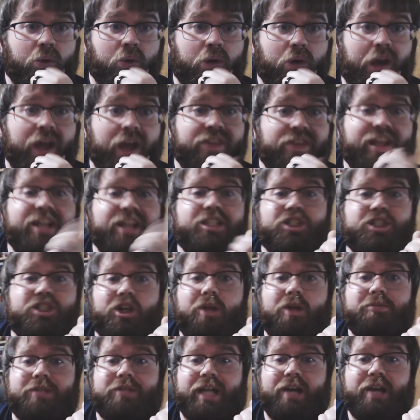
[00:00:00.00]
And they showed
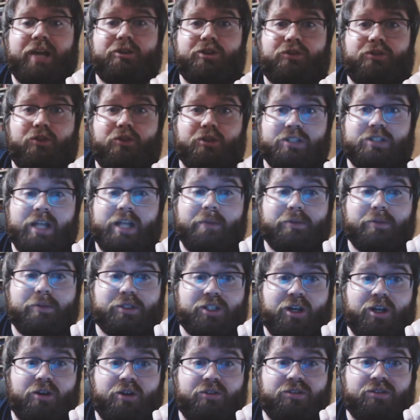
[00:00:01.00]
up together in the first
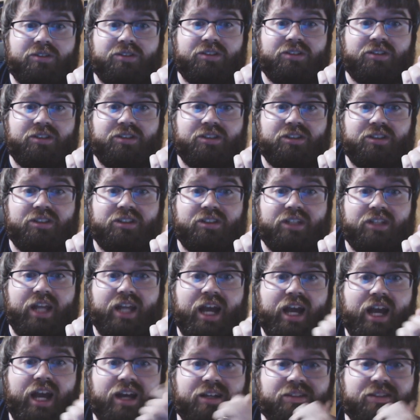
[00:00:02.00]
episode. Stop.
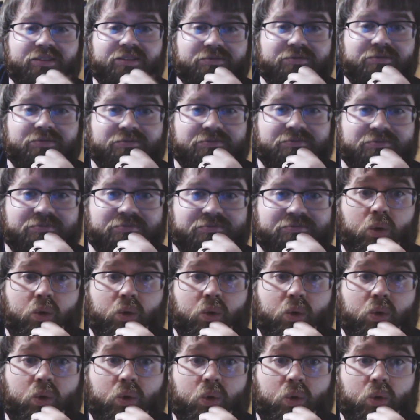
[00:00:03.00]
Yeah. Listen to me.
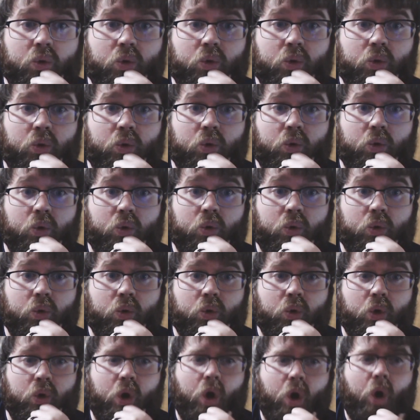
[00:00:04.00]

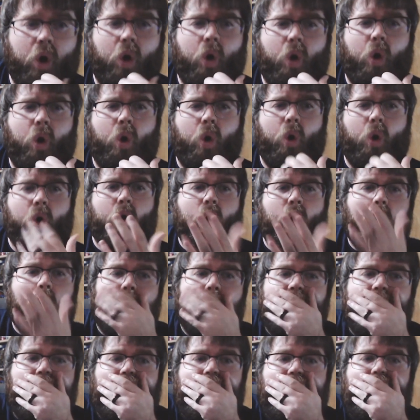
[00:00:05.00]
Oh!
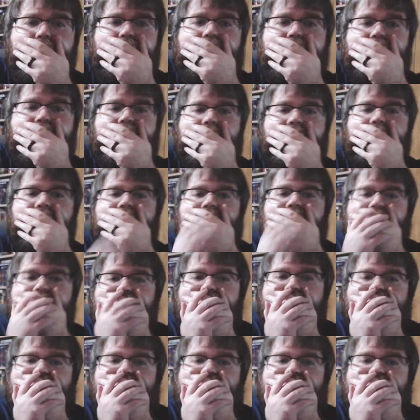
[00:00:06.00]
Oh! Oh,